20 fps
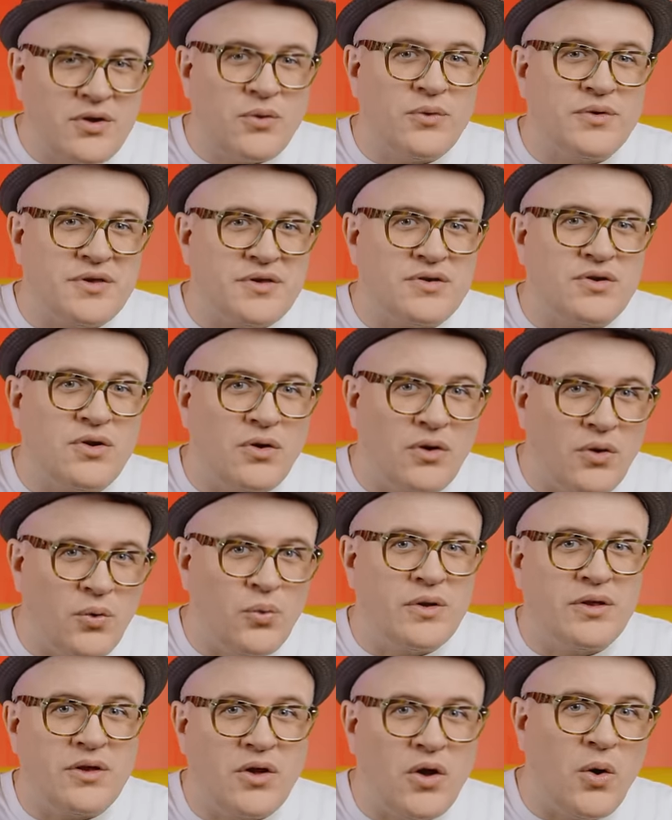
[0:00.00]
there was this girl who
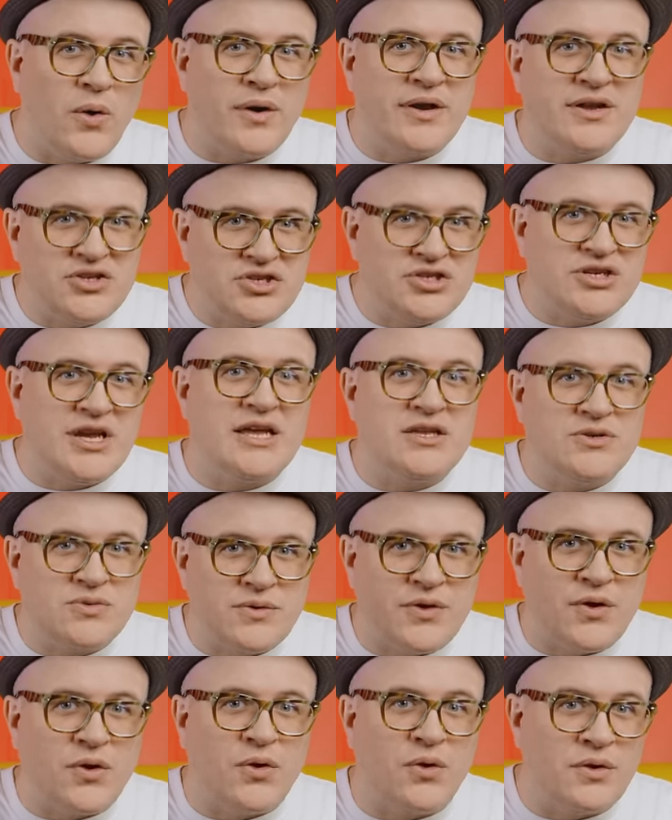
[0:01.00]
wouldn't go in and change
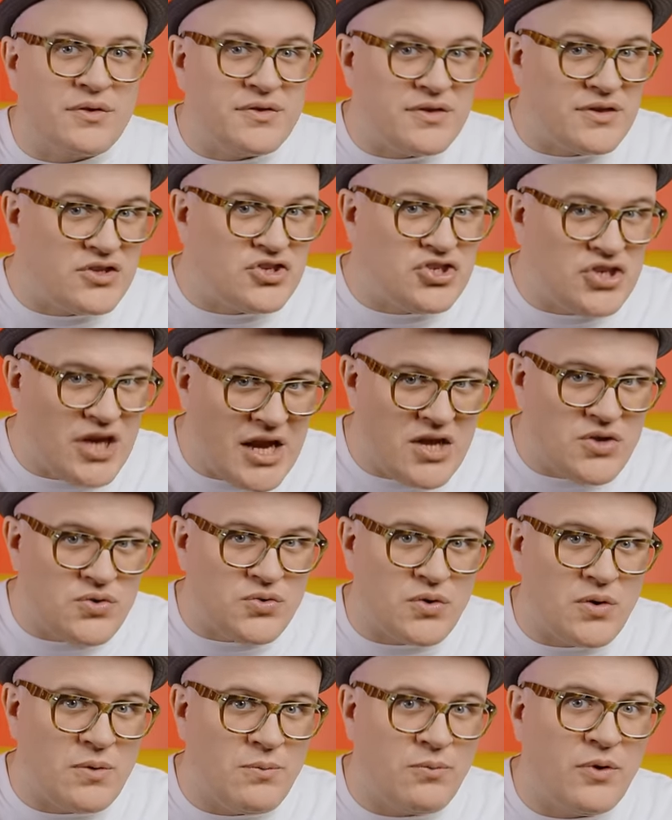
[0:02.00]
with the girls in the change
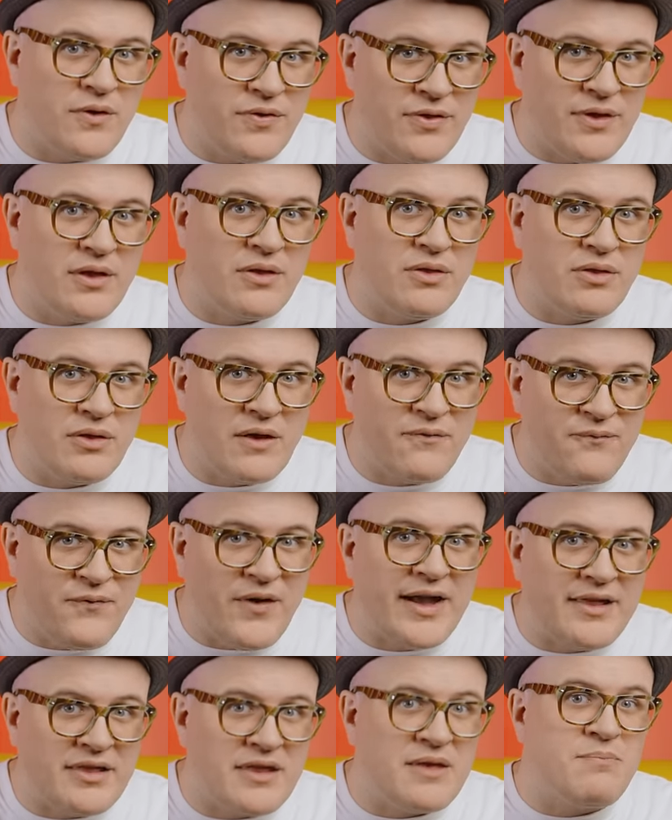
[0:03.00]
room. But then they
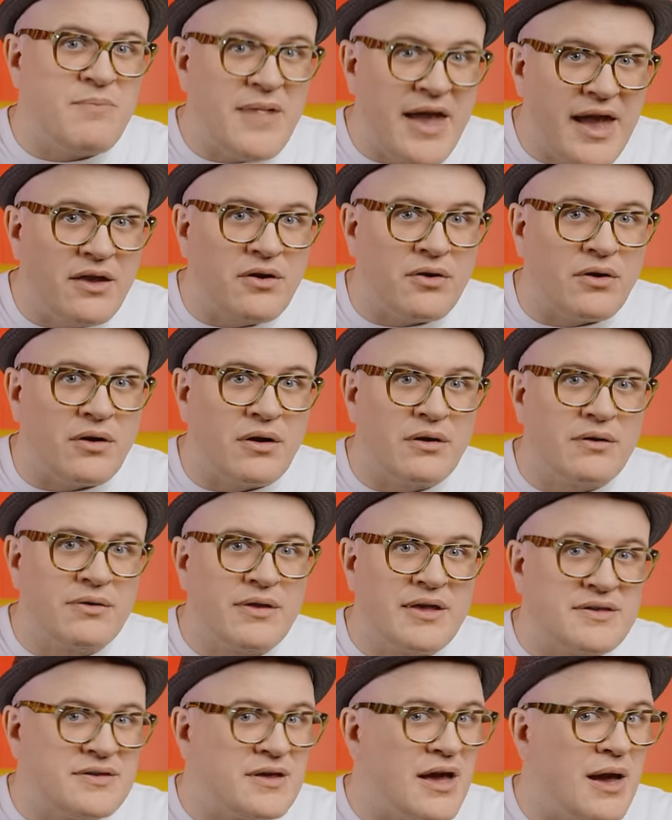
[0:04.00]
finally made her,
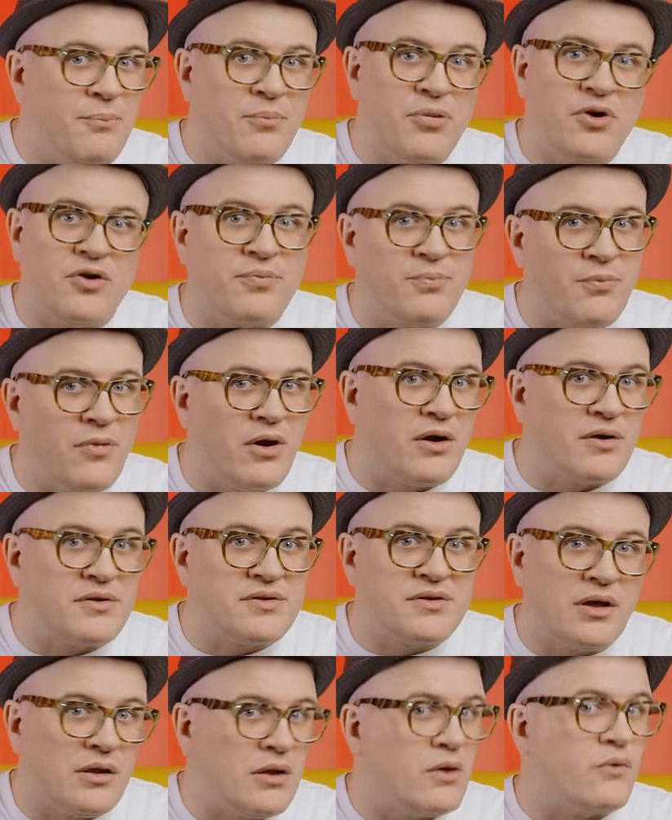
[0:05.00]
they saw
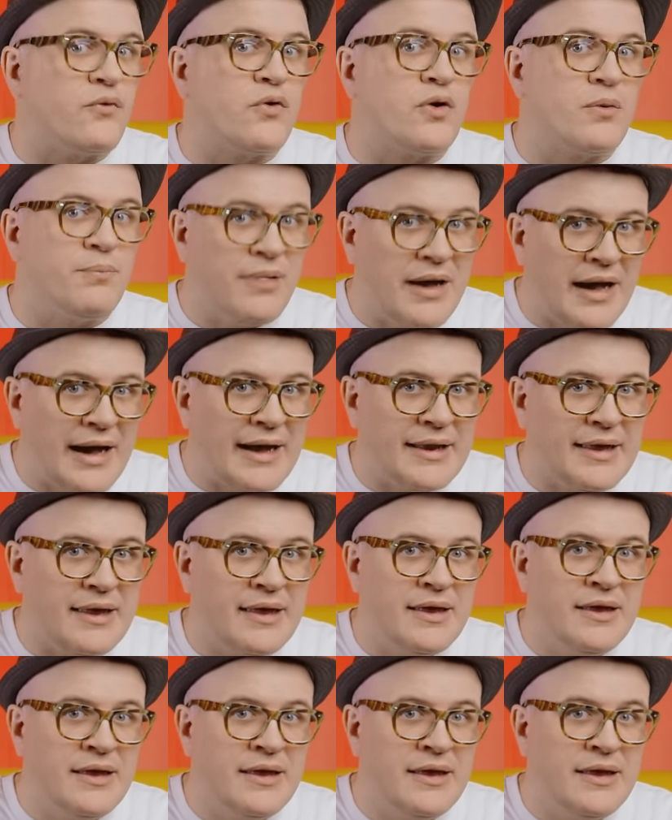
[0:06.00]
birthmarks all over her body.